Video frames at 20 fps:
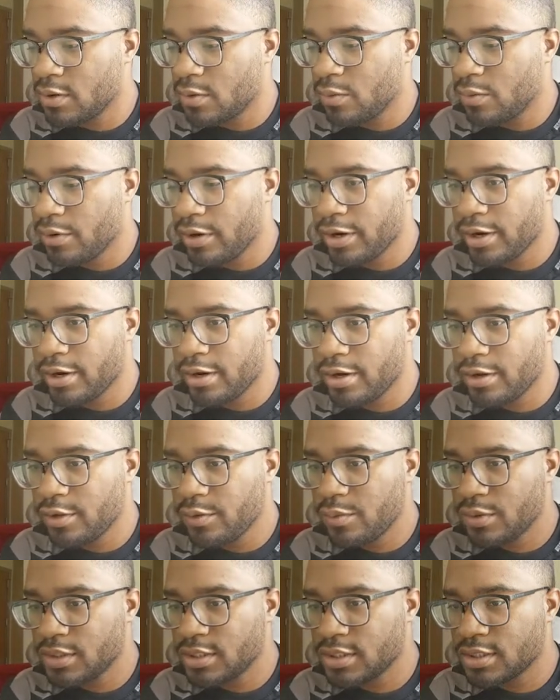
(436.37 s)
where
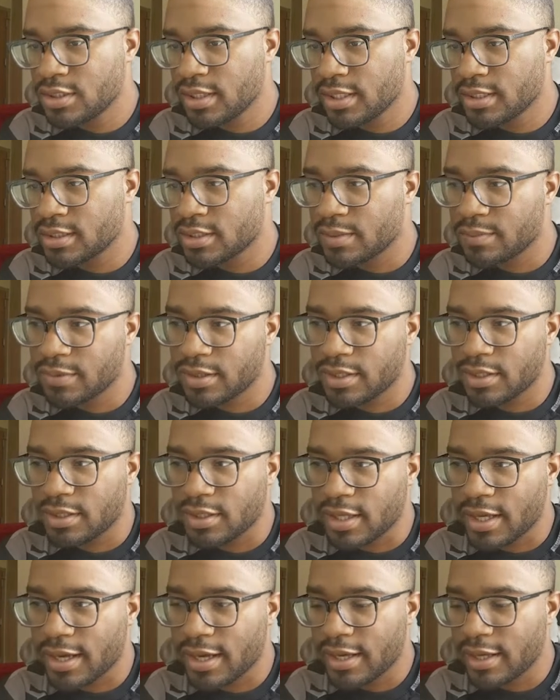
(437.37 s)
you would just say something
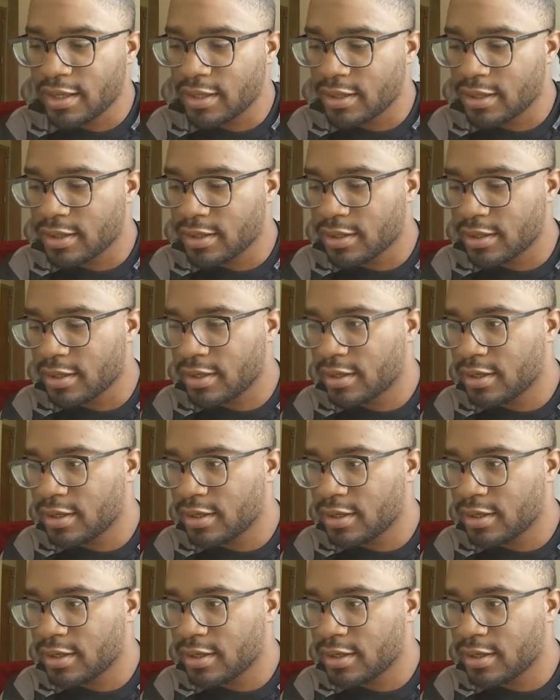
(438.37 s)
like